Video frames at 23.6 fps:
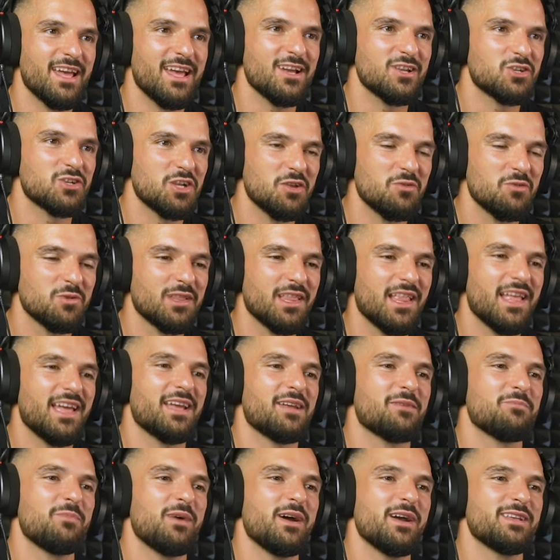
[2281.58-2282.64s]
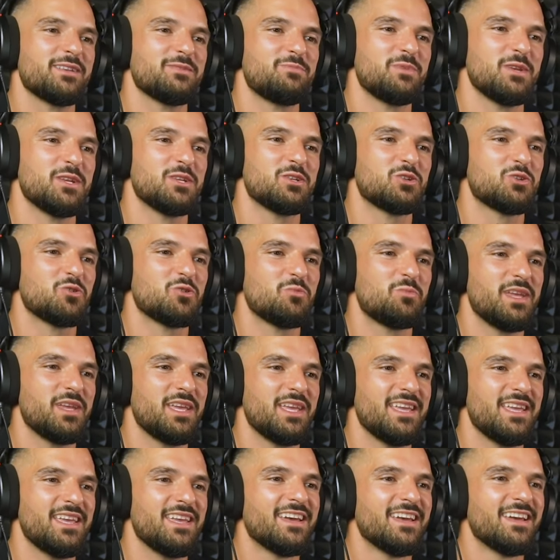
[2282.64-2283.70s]
I actually would like my speech to
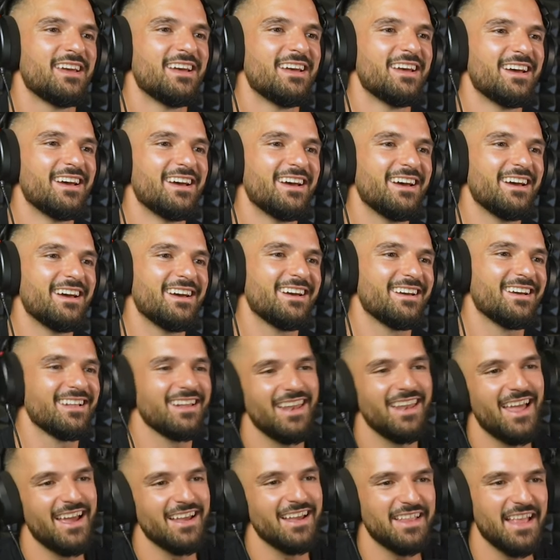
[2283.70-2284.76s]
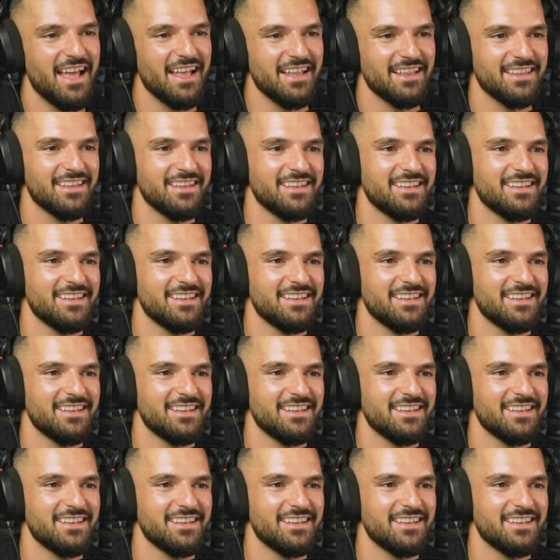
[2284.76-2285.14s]
be uh, like that.